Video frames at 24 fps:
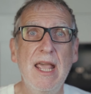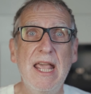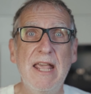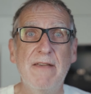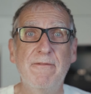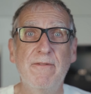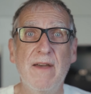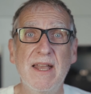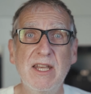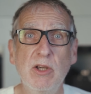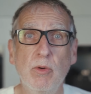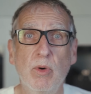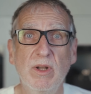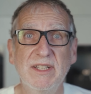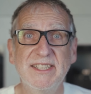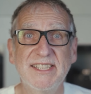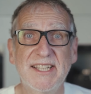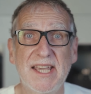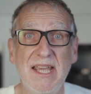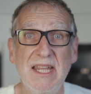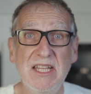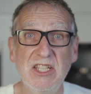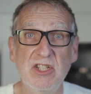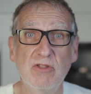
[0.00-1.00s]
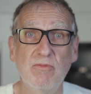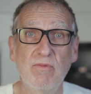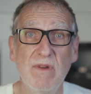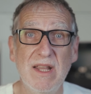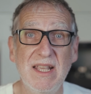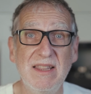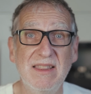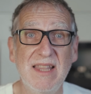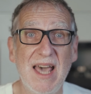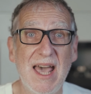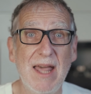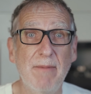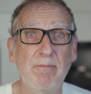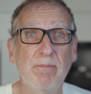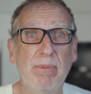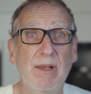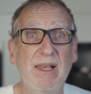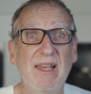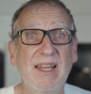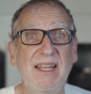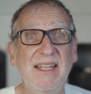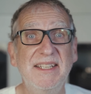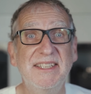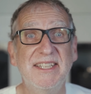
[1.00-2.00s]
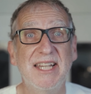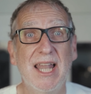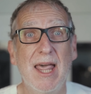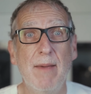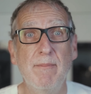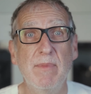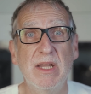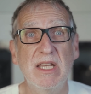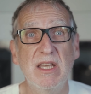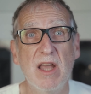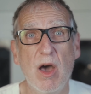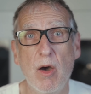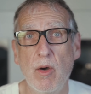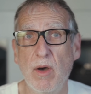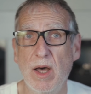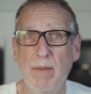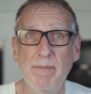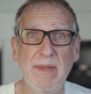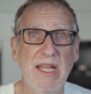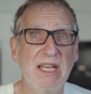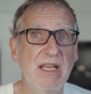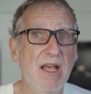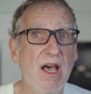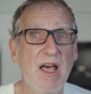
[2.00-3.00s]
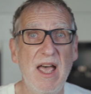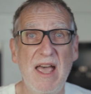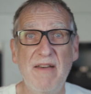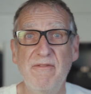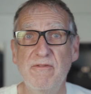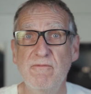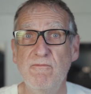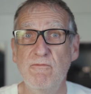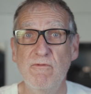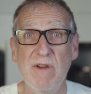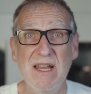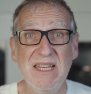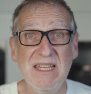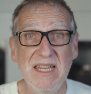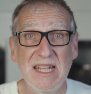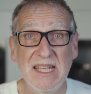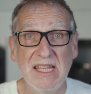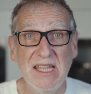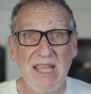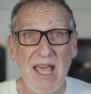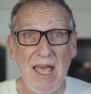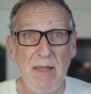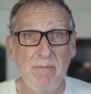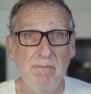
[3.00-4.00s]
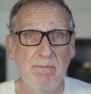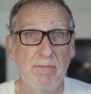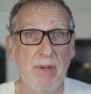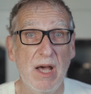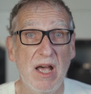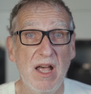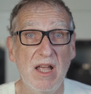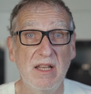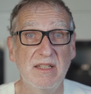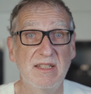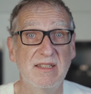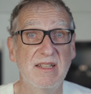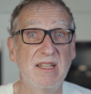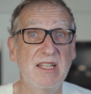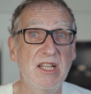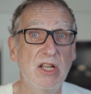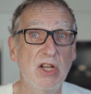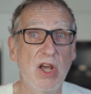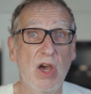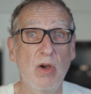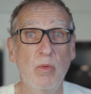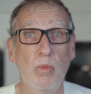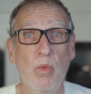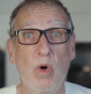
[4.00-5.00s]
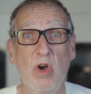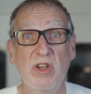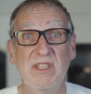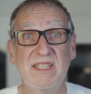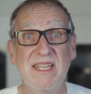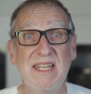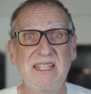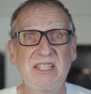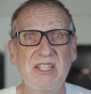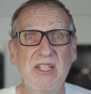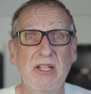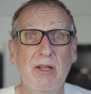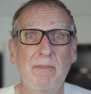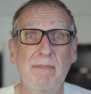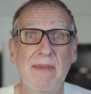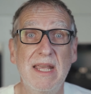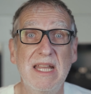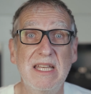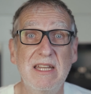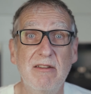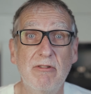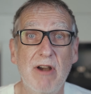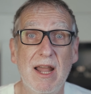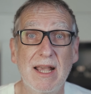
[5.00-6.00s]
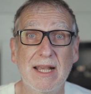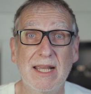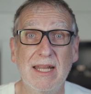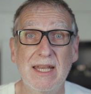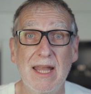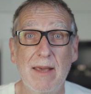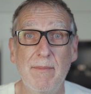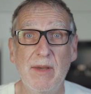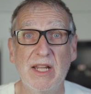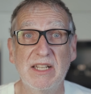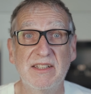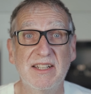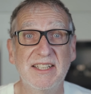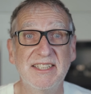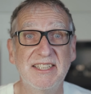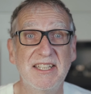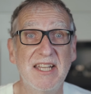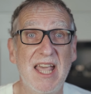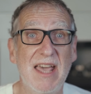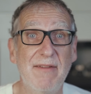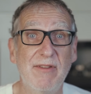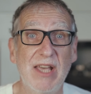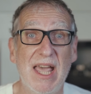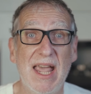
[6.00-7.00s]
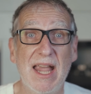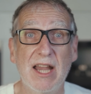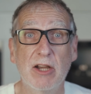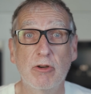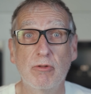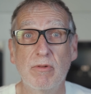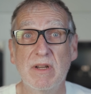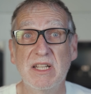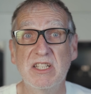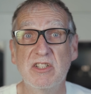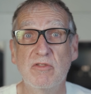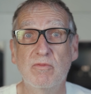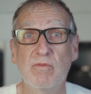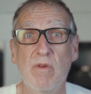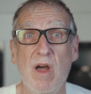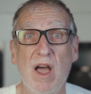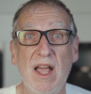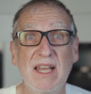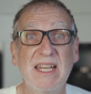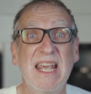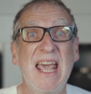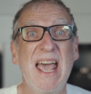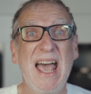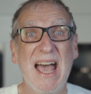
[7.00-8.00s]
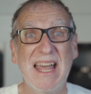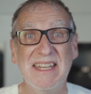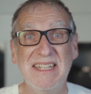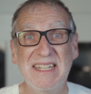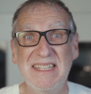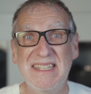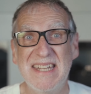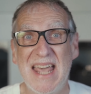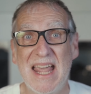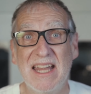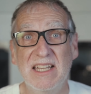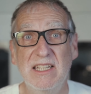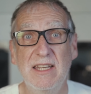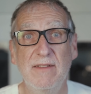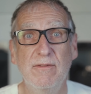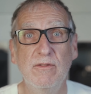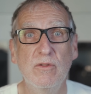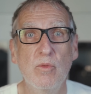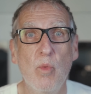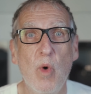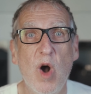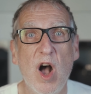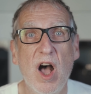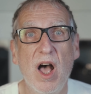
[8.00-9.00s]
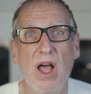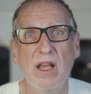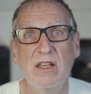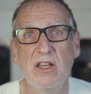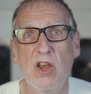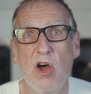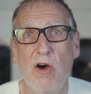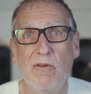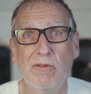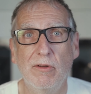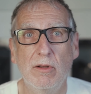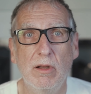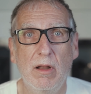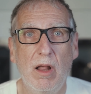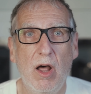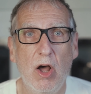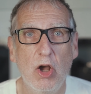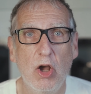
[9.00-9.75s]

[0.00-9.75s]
If anyone's keen to read that, please let me know. I mean, I haven't written it yet, but you know, what digital media academic doesn't have a hankering to write a detective noir novel